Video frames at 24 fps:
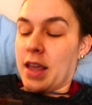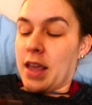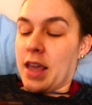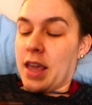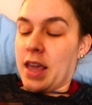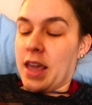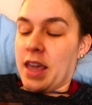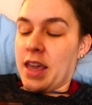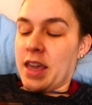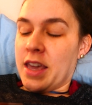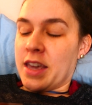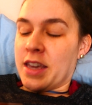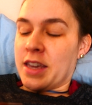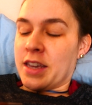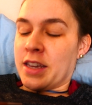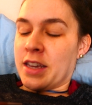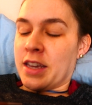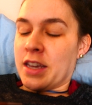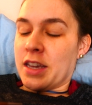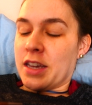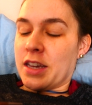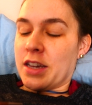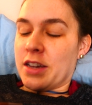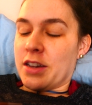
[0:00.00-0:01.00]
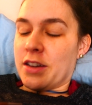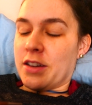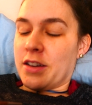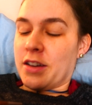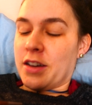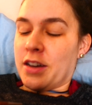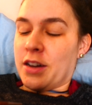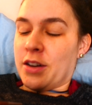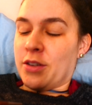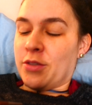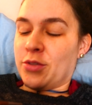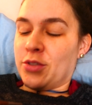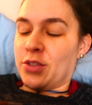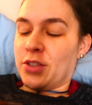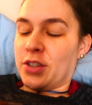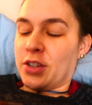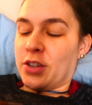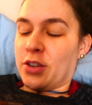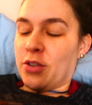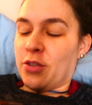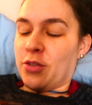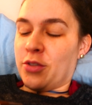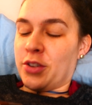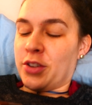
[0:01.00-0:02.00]
Hey, how is it
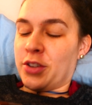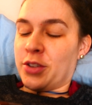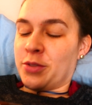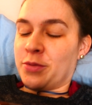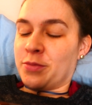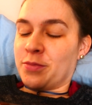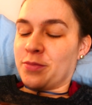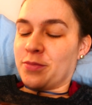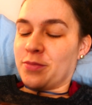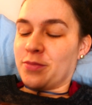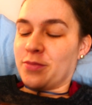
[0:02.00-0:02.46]
going?